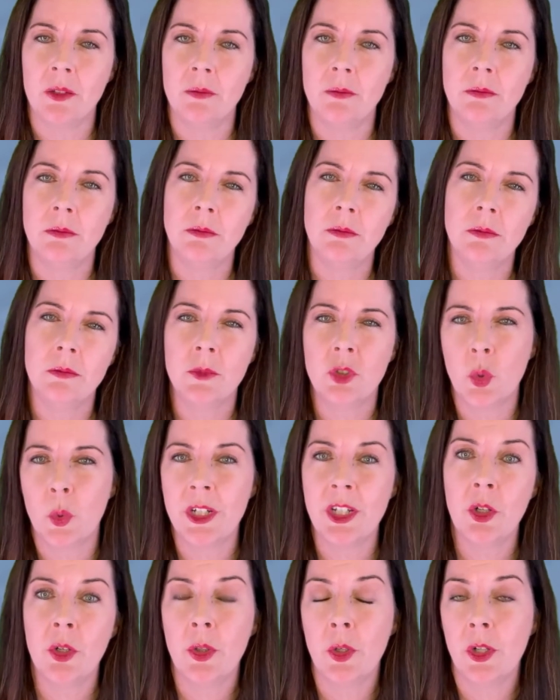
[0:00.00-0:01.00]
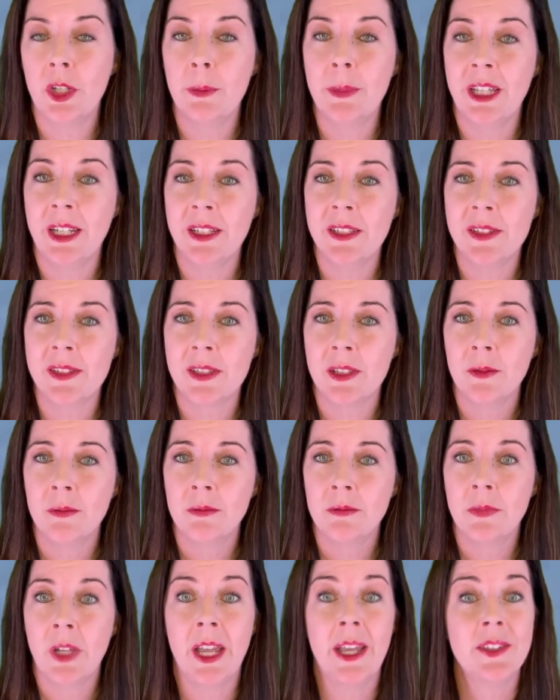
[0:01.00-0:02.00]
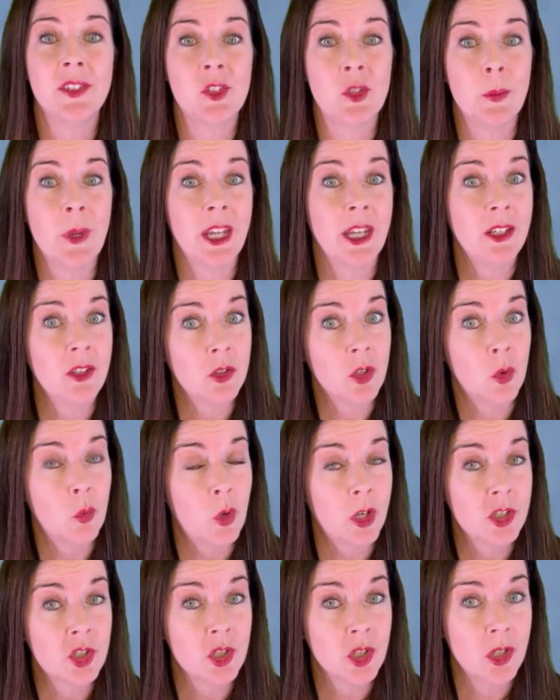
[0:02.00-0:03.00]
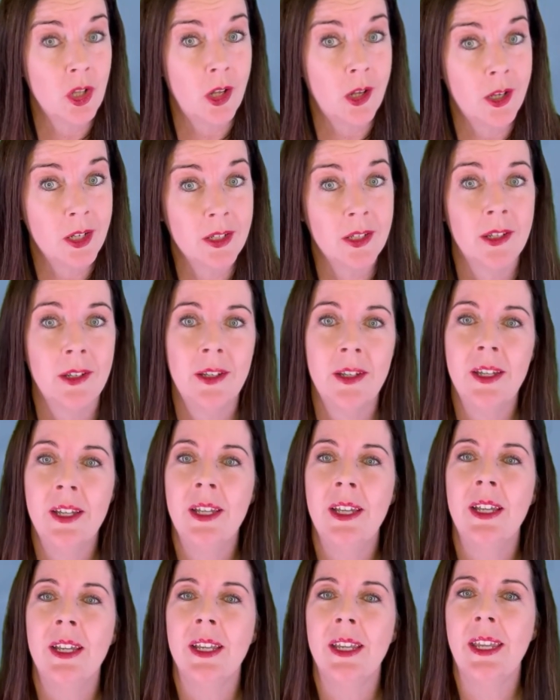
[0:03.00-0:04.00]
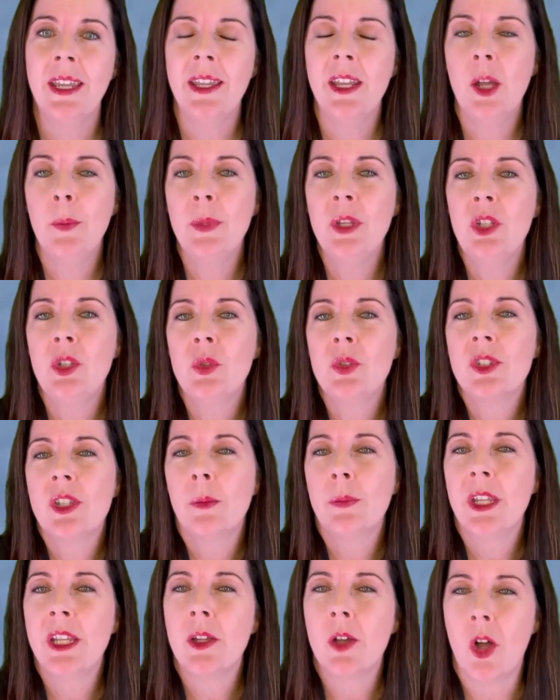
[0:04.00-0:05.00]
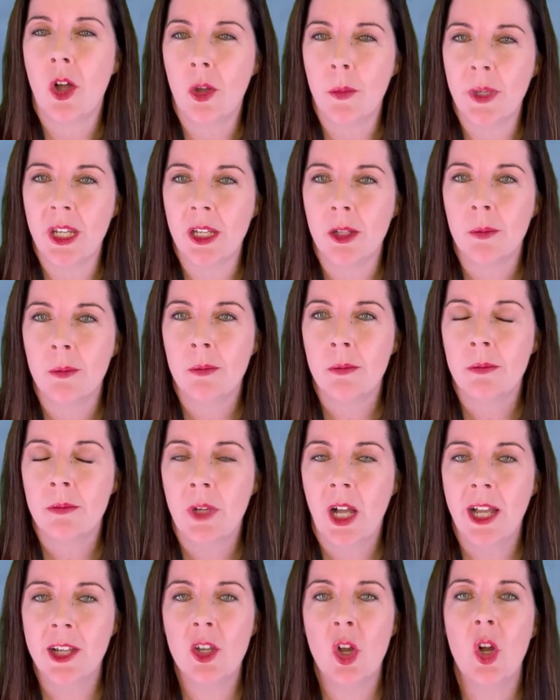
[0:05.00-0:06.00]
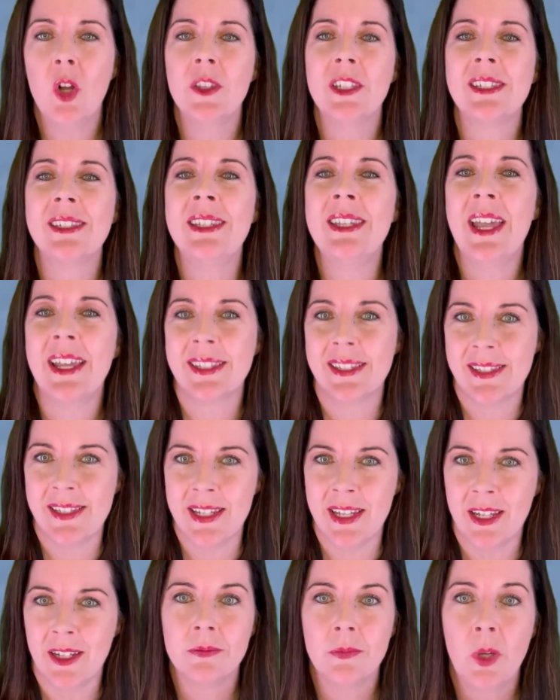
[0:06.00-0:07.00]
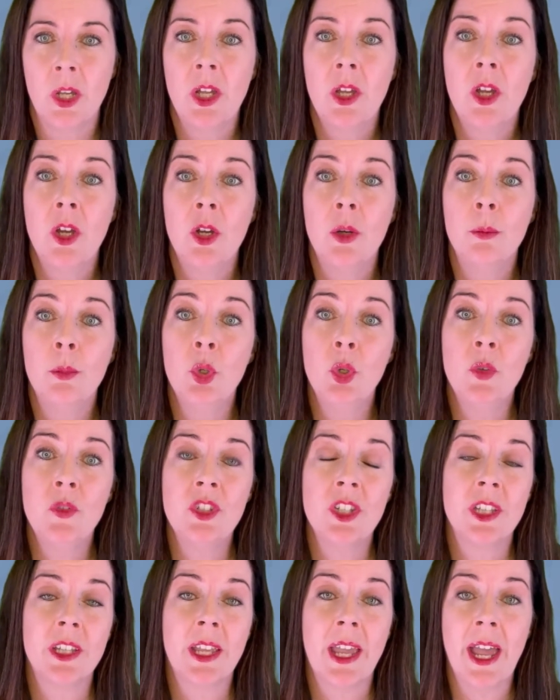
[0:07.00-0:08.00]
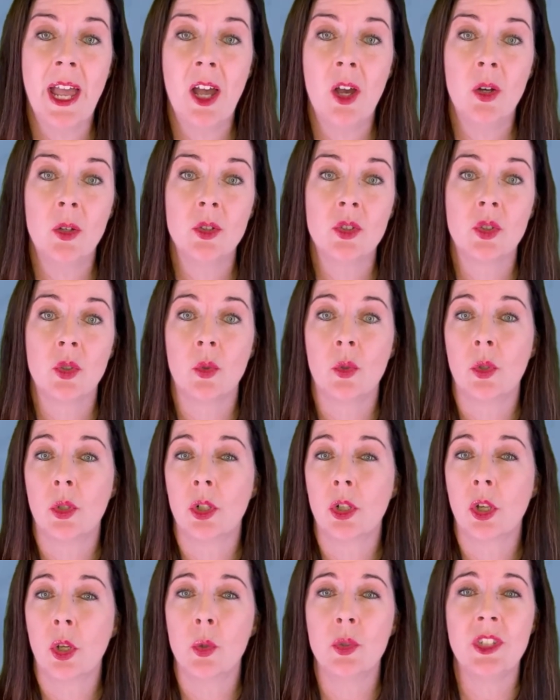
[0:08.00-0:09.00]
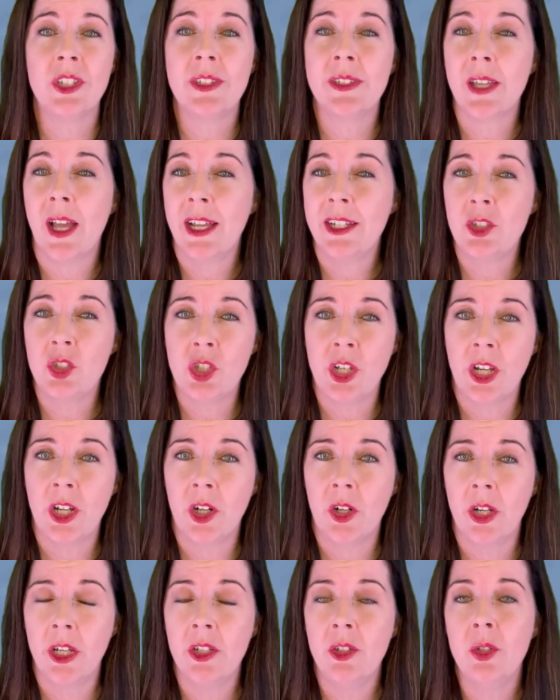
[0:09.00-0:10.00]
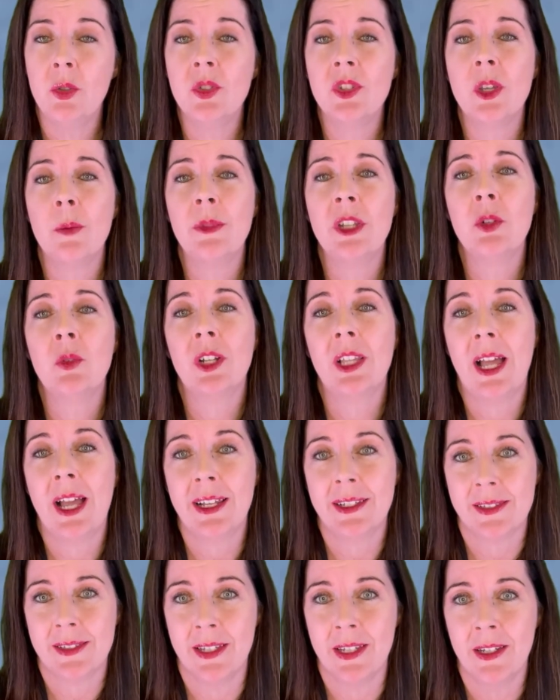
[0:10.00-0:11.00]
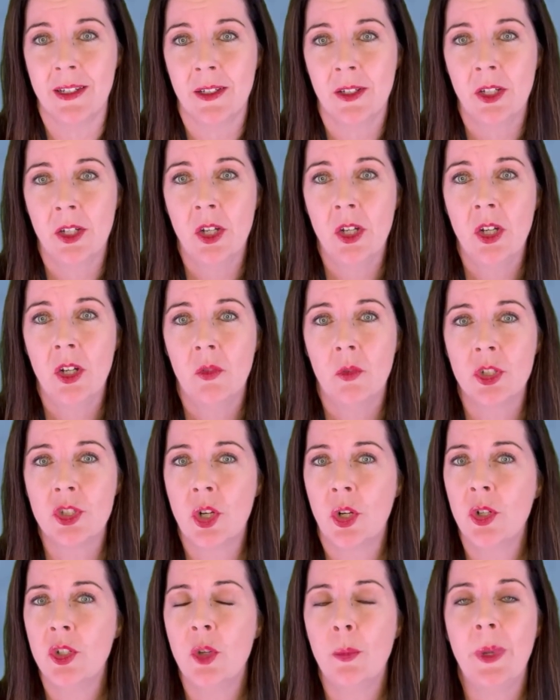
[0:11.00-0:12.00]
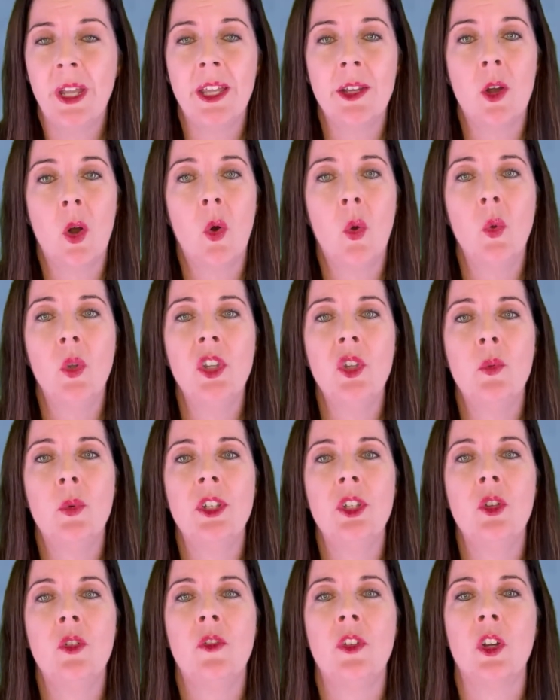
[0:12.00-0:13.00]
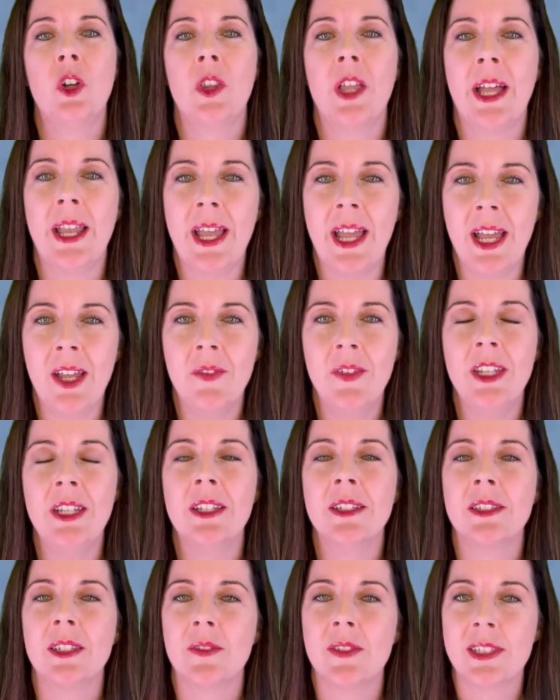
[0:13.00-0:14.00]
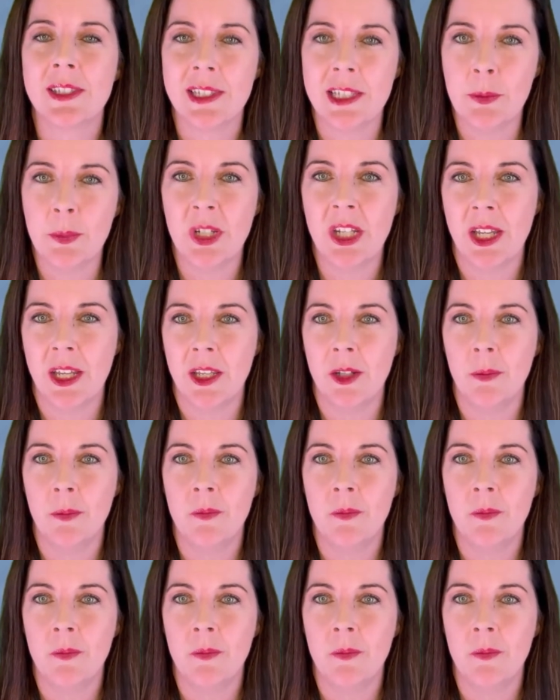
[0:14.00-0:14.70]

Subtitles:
20 or 30 minutes, estimate, don't watch the clock, get up and do something calming. I call this nesting. Move to the couch or cozy side chair and do something relaxing. Return to bed only when you feel that heaviness of sleep again.